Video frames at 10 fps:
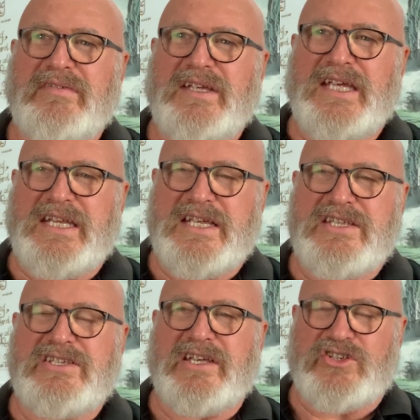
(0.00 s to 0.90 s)
it
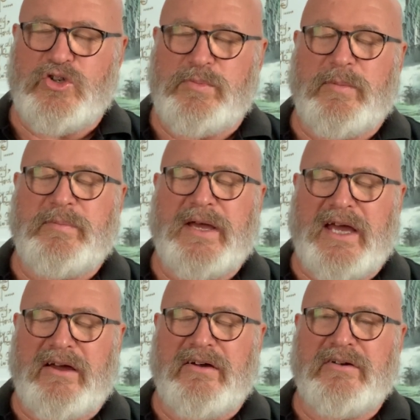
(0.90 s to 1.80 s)
is a
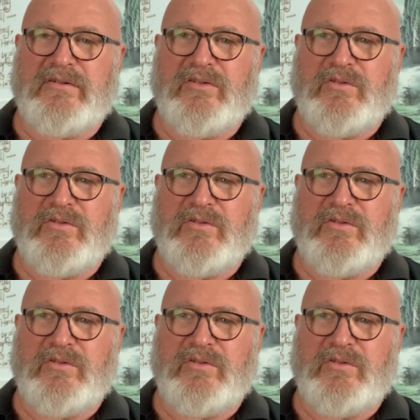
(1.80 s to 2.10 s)
superpower